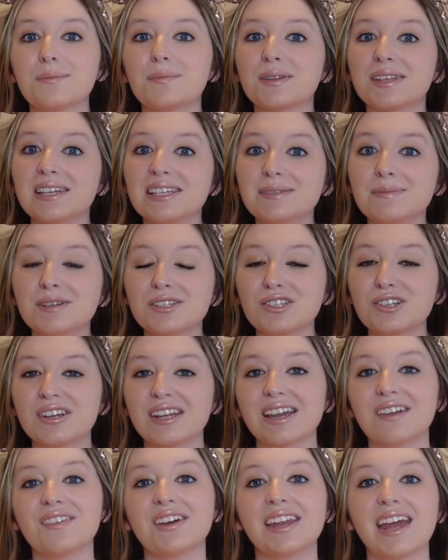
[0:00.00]
please make sure to
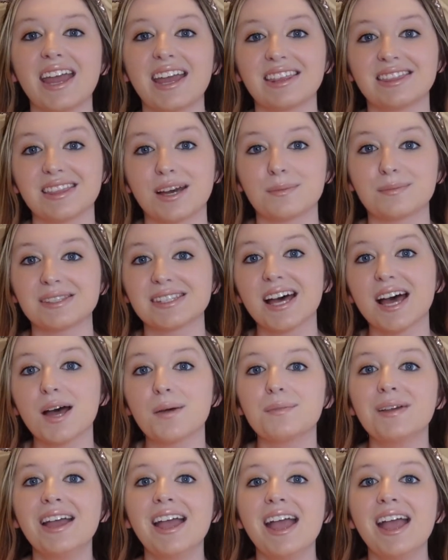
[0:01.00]
give it a thumbs up